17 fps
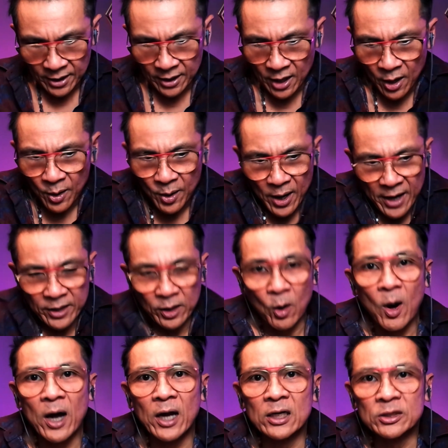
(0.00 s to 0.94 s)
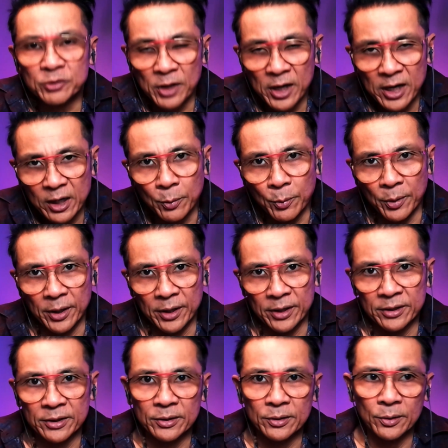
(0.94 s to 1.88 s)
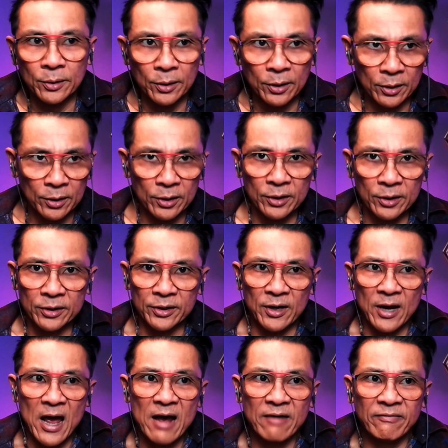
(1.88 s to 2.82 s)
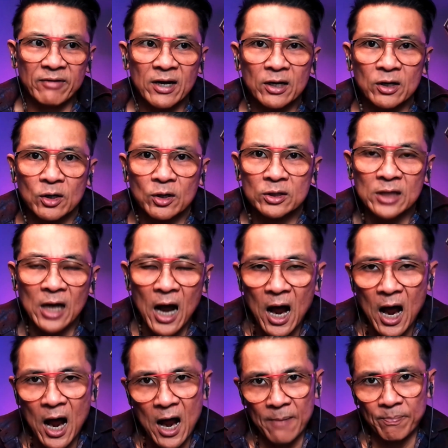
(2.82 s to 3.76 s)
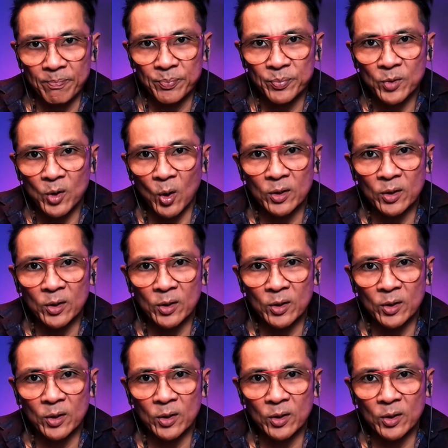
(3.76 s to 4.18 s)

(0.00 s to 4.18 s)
go on drink with, or having a good time.